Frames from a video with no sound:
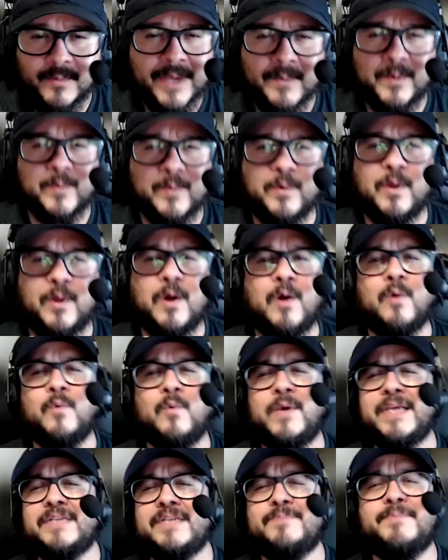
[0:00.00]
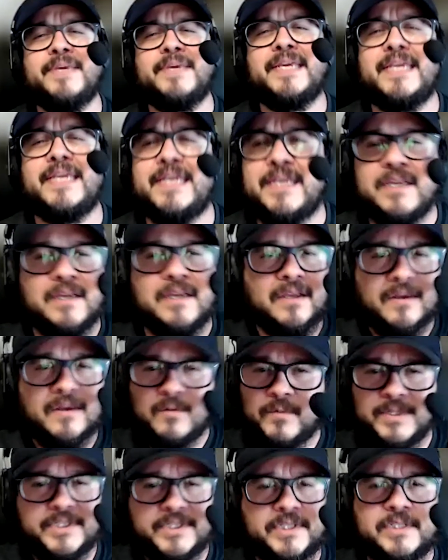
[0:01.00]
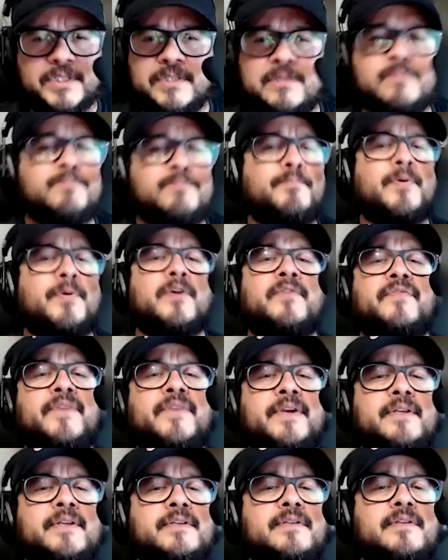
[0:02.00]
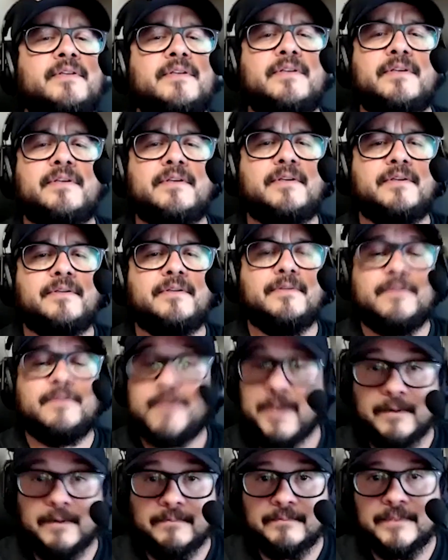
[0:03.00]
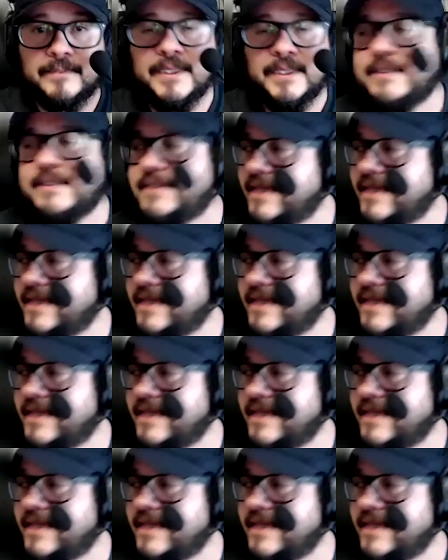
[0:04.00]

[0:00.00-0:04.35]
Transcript: we will always be, which is perfect. No, that's